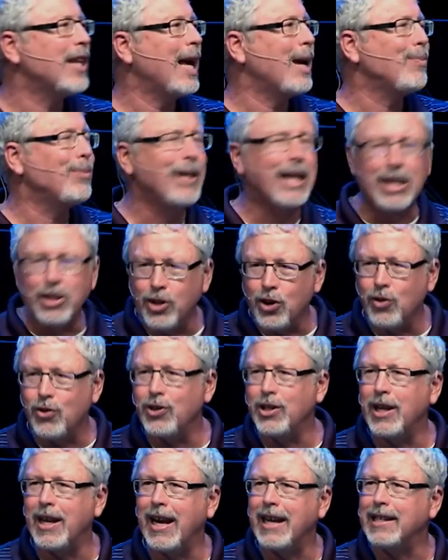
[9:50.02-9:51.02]
up late
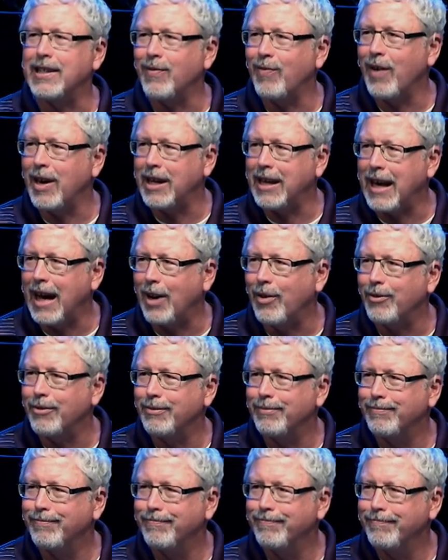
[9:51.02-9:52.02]
Tuesday night to find out.
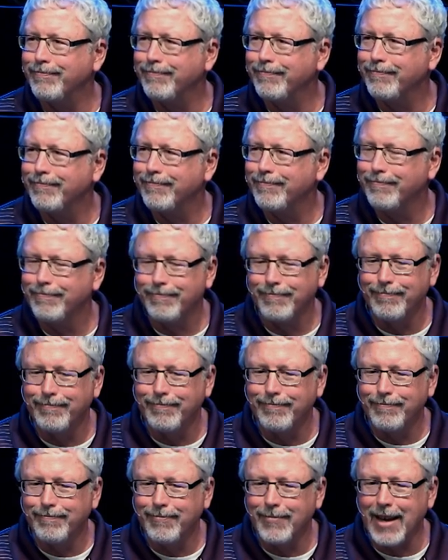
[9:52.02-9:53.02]

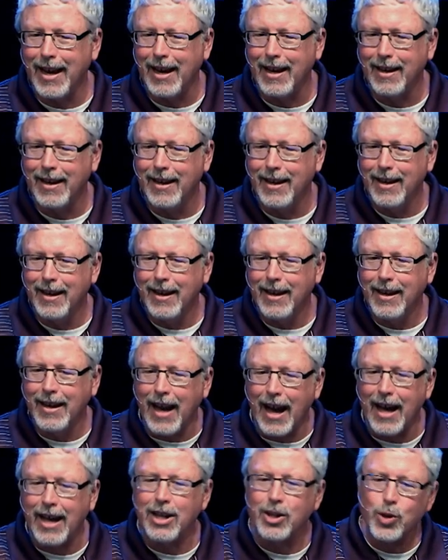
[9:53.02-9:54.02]
Okay?
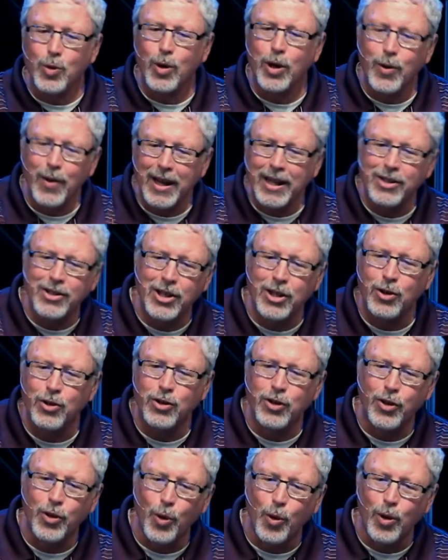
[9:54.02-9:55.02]
God is the one who institutes
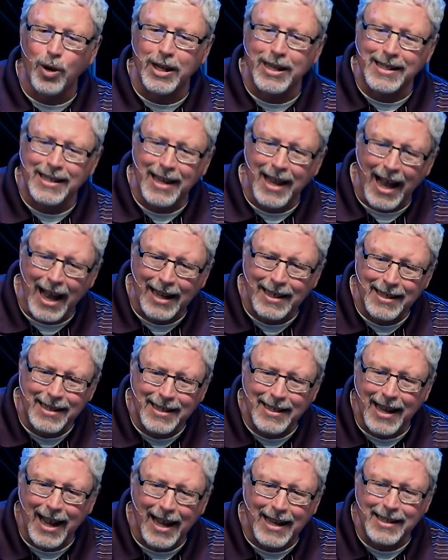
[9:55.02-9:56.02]
authorities, God
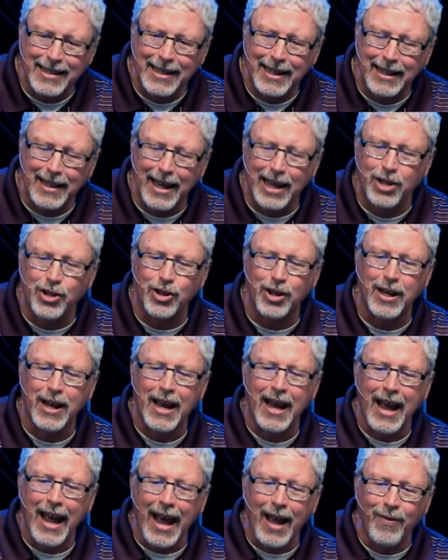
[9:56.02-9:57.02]
decides the election.
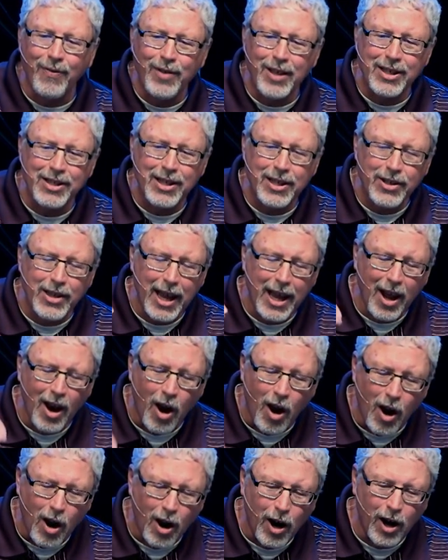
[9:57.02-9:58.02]
And this is a
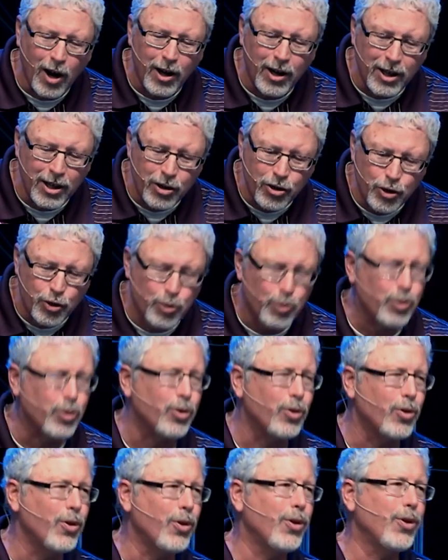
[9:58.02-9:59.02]
hard truth.